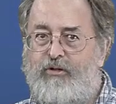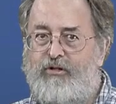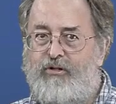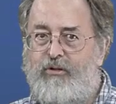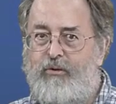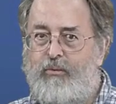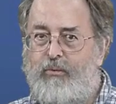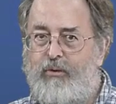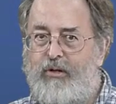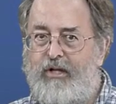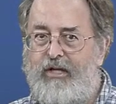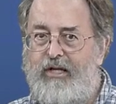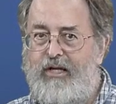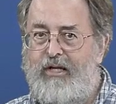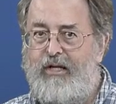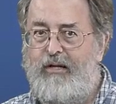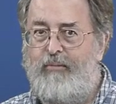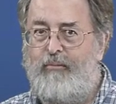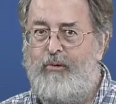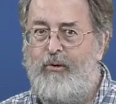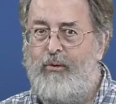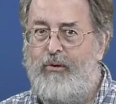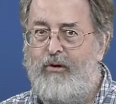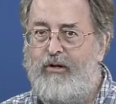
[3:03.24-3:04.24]
which are really an
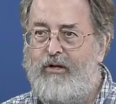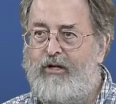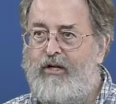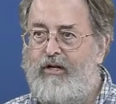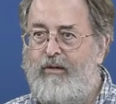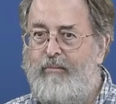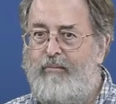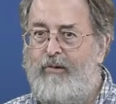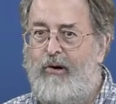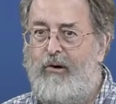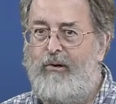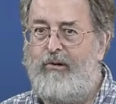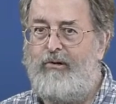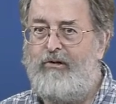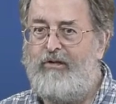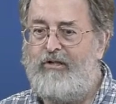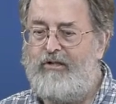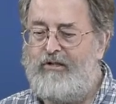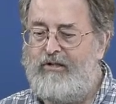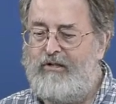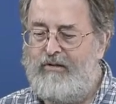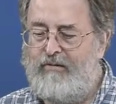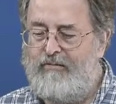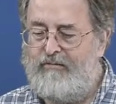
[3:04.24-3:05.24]
important
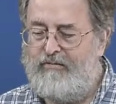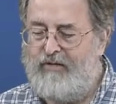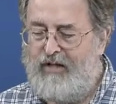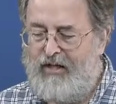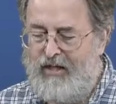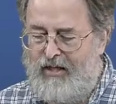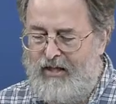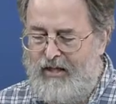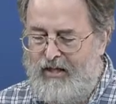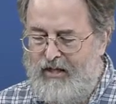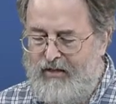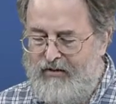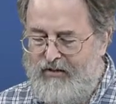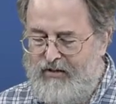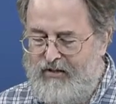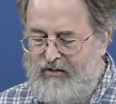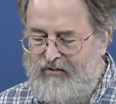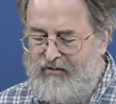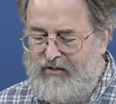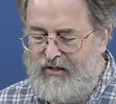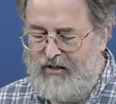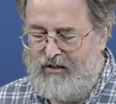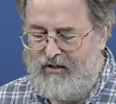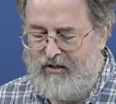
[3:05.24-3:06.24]
component of
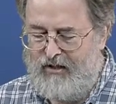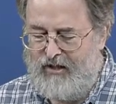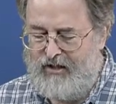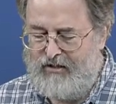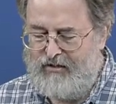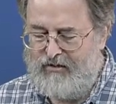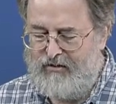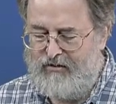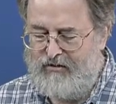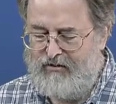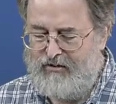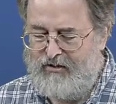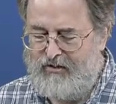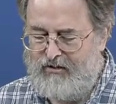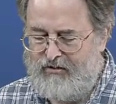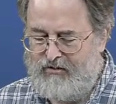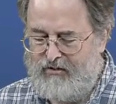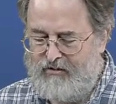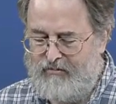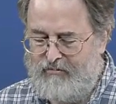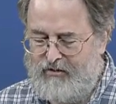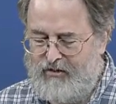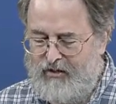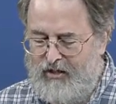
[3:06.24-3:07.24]
these ecological
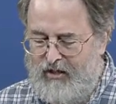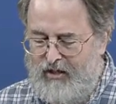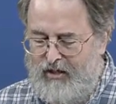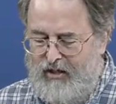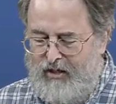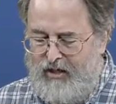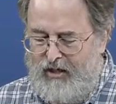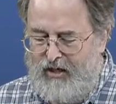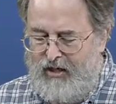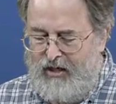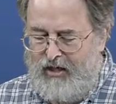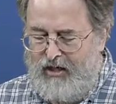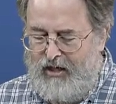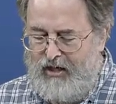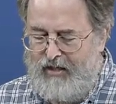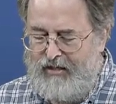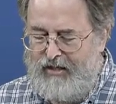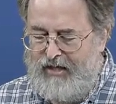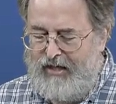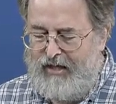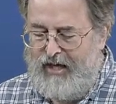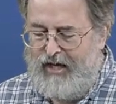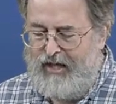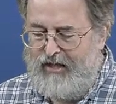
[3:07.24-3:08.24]
systems. In
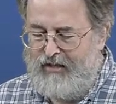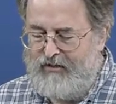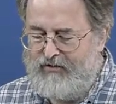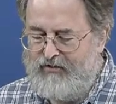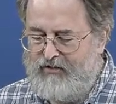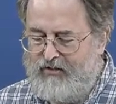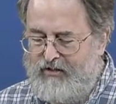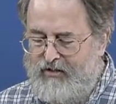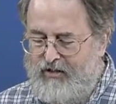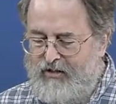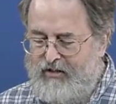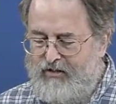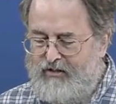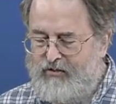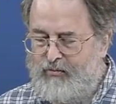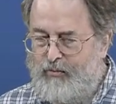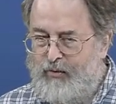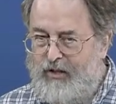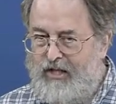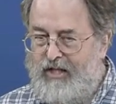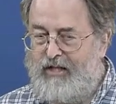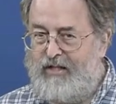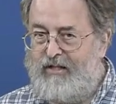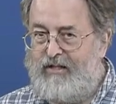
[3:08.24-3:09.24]
the analysis,
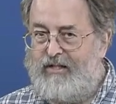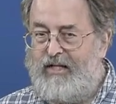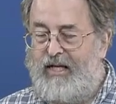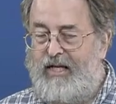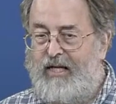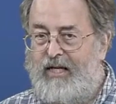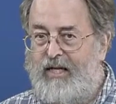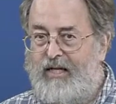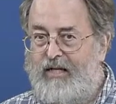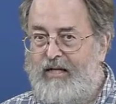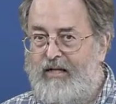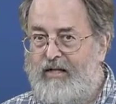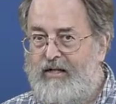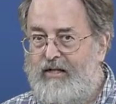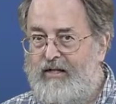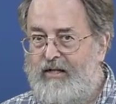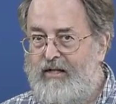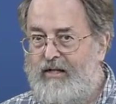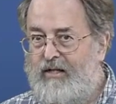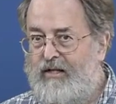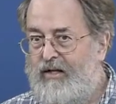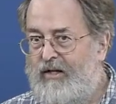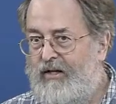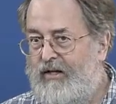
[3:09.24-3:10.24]
we didn't take
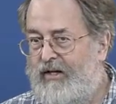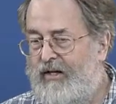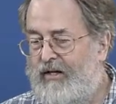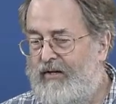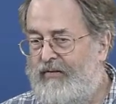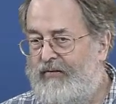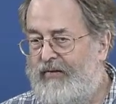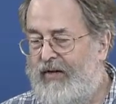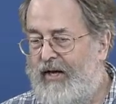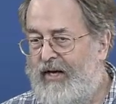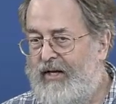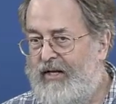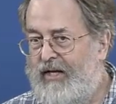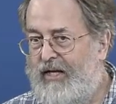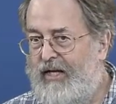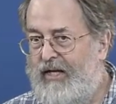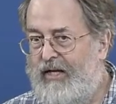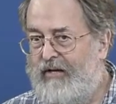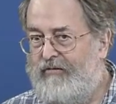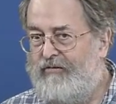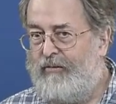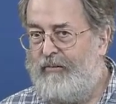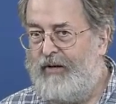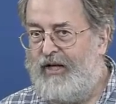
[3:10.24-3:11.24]

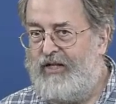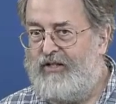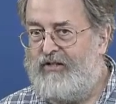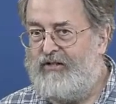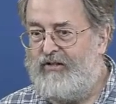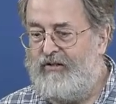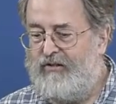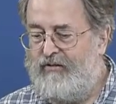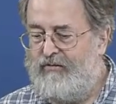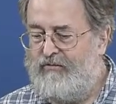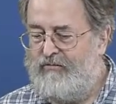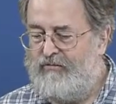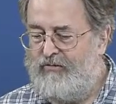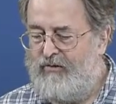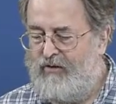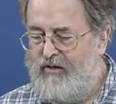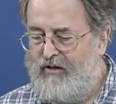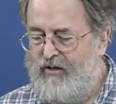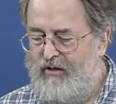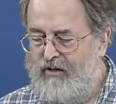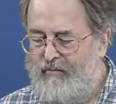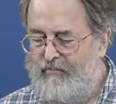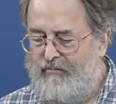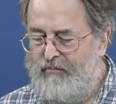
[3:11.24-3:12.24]
any information
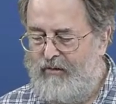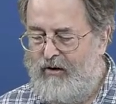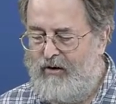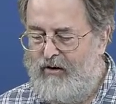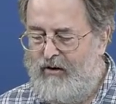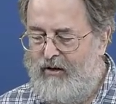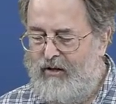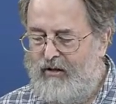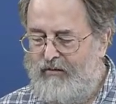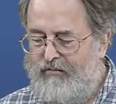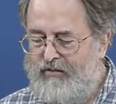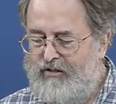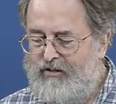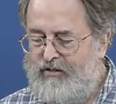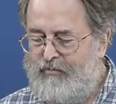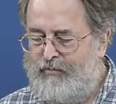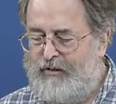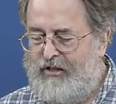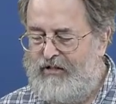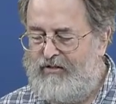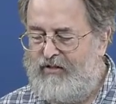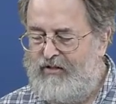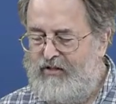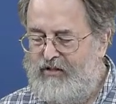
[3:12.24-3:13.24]
from all of the
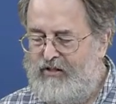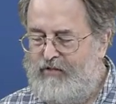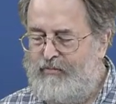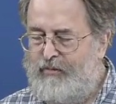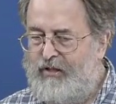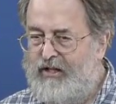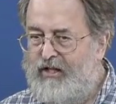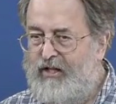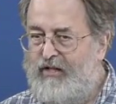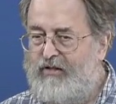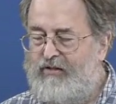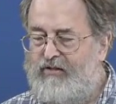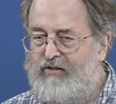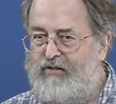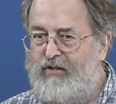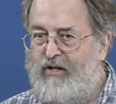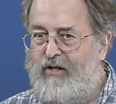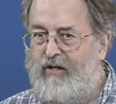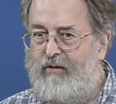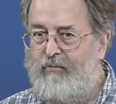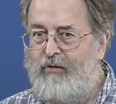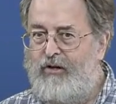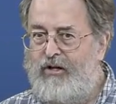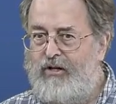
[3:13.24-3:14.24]
species because
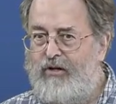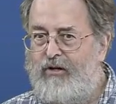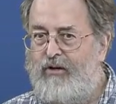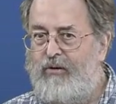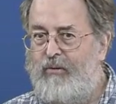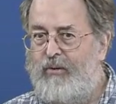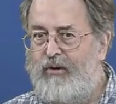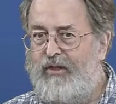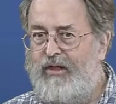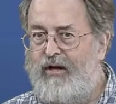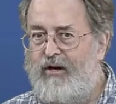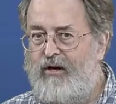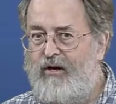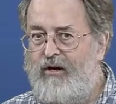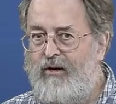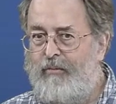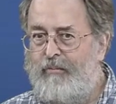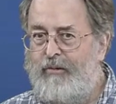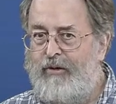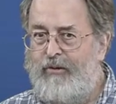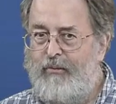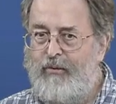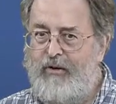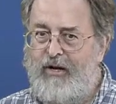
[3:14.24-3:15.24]
some we knew were there
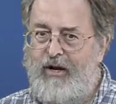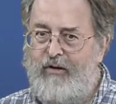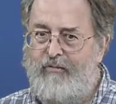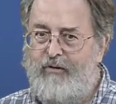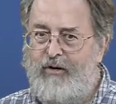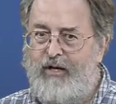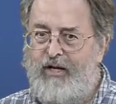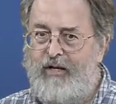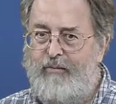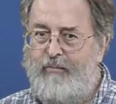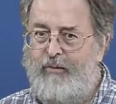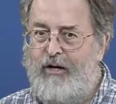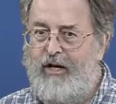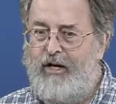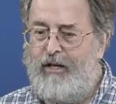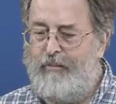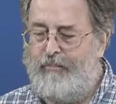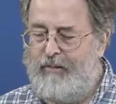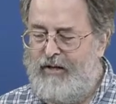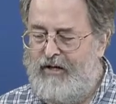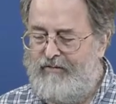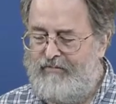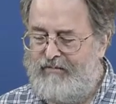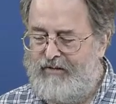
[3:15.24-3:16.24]
but were never hit by a
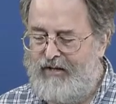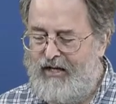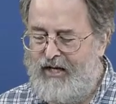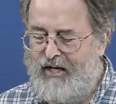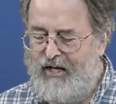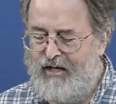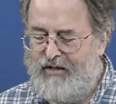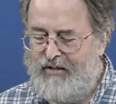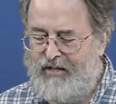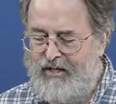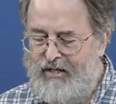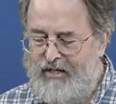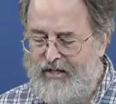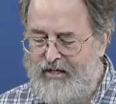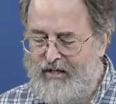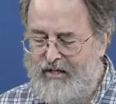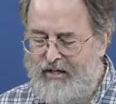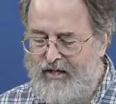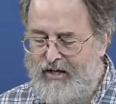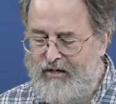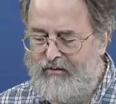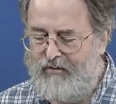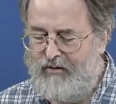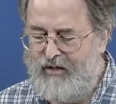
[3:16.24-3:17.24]
pen flag. They
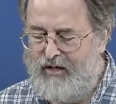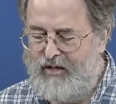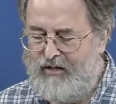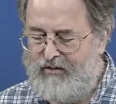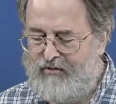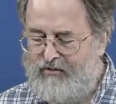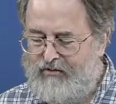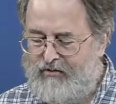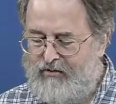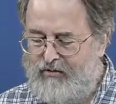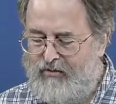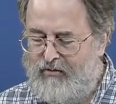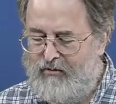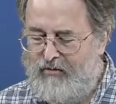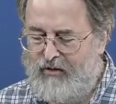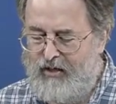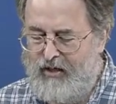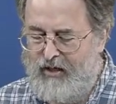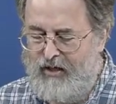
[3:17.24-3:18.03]
didn't enter in. So